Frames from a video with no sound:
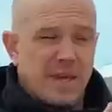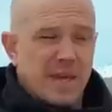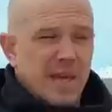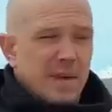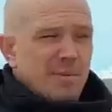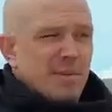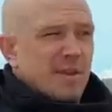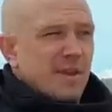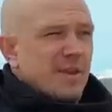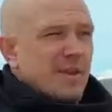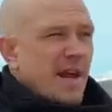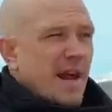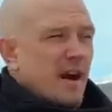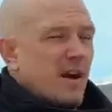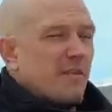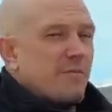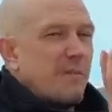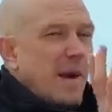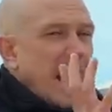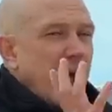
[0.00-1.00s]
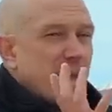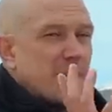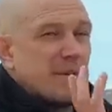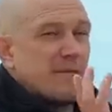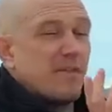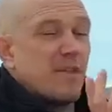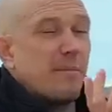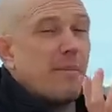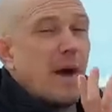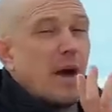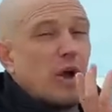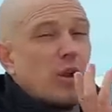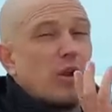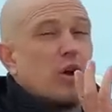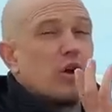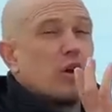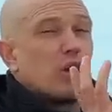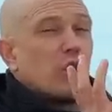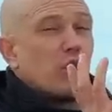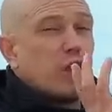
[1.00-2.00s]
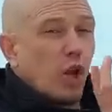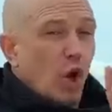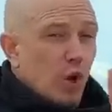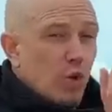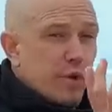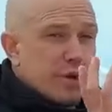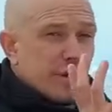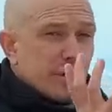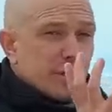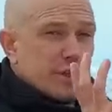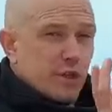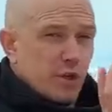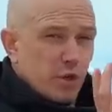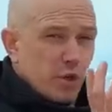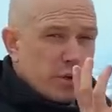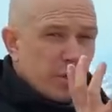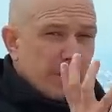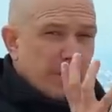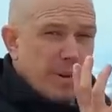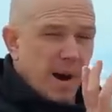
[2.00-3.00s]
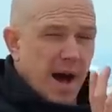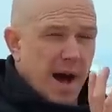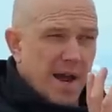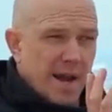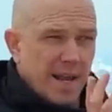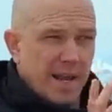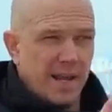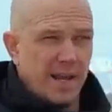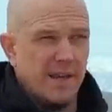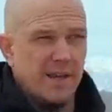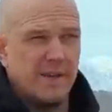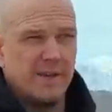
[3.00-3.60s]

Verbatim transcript: keeps the center of mass of the bell closer to the body.